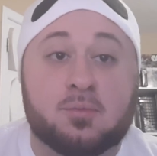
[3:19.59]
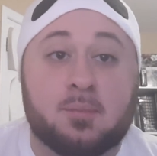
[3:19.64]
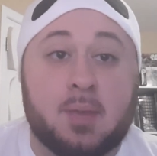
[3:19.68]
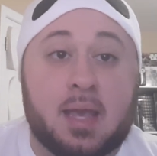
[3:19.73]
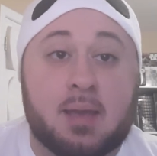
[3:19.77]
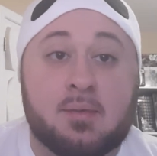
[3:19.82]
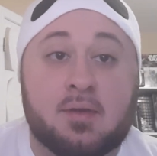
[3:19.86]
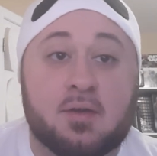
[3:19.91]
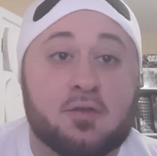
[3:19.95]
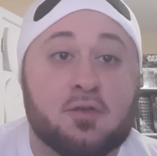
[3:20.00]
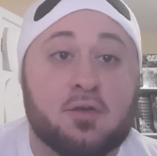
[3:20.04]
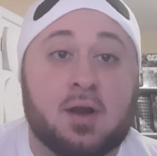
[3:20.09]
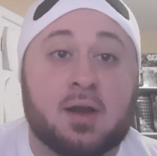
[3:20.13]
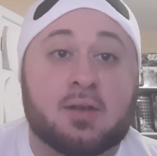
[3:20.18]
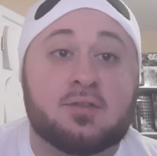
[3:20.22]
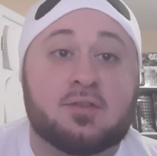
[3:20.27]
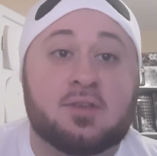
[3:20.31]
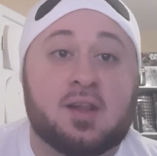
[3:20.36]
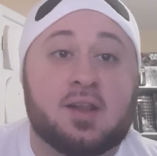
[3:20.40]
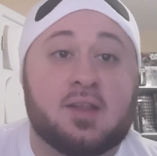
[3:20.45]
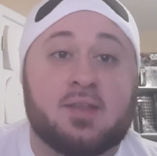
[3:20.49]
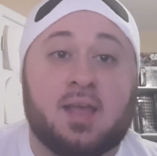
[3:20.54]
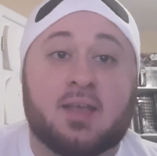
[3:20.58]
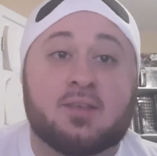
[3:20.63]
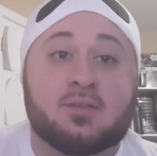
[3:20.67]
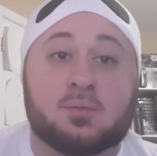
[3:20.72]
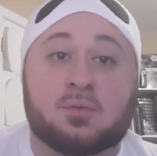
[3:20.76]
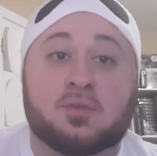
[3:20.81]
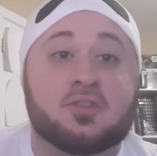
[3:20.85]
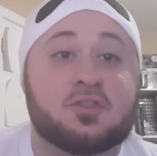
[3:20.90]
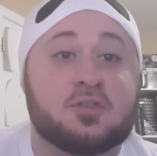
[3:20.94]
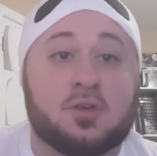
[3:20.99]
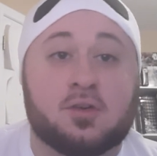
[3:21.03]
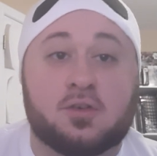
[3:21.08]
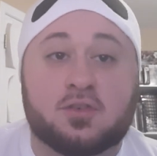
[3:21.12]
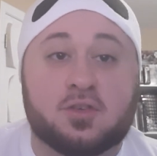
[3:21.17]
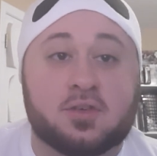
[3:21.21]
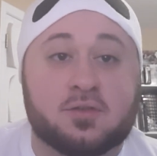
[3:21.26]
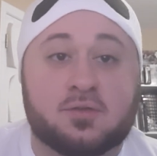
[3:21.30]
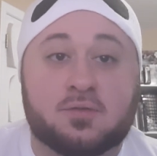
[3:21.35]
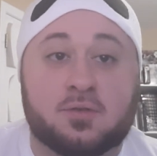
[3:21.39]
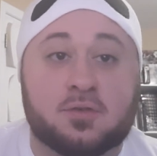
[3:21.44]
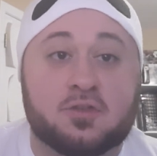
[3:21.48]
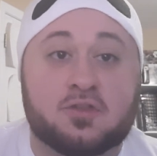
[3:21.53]
Maybe if Crown Zenith has a
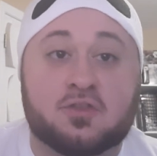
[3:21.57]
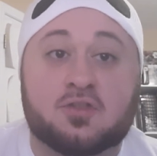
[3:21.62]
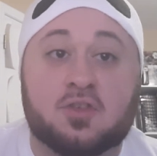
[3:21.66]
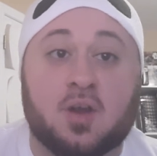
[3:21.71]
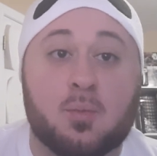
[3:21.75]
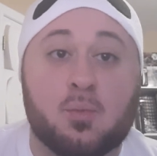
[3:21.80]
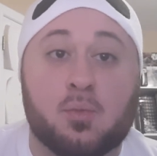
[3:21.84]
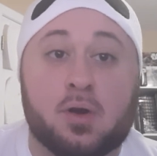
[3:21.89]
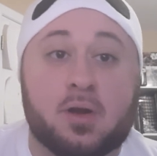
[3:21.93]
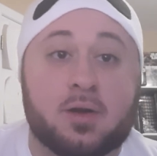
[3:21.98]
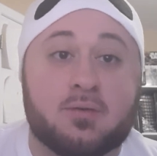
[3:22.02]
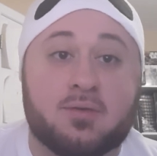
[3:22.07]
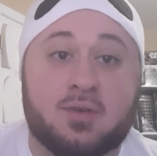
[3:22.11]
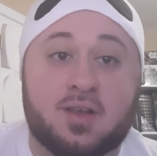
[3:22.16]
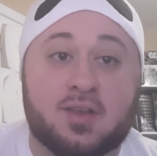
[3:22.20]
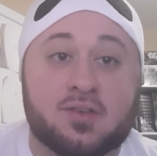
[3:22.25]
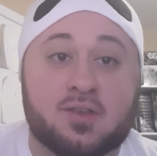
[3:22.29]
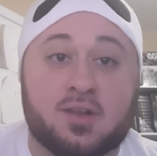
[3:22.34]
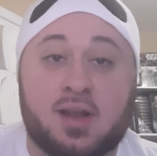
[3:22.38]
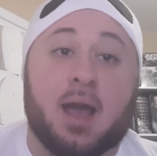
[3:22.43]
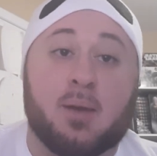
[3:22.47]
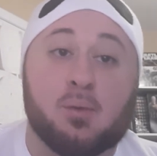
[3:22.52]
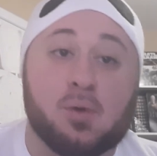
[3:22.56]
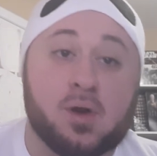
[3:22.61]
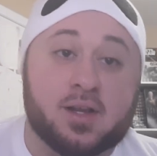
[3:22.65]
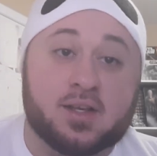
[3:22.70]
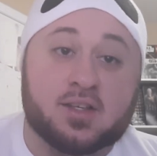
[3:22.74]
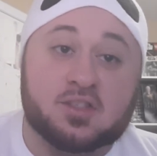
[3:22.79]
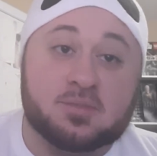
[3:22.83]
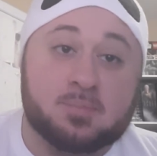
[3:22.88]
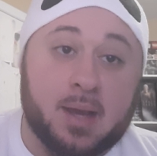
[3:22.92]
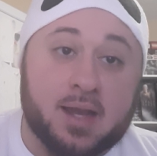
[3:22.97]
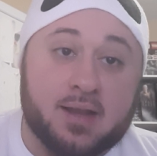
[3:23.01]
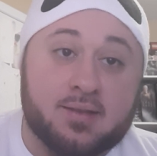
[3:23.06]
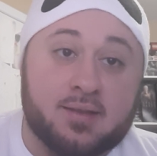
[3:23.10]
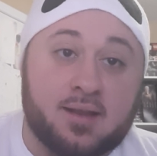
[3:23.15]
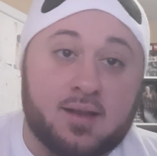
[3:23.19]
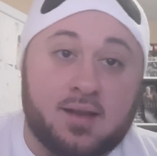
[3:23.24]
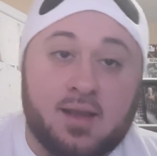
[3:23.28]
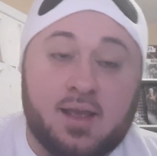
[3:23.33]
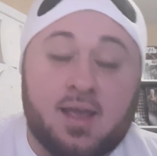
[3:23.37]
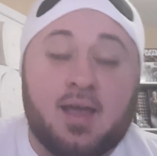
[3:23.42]
resurgence for some weird reason. I wouldn't expect it.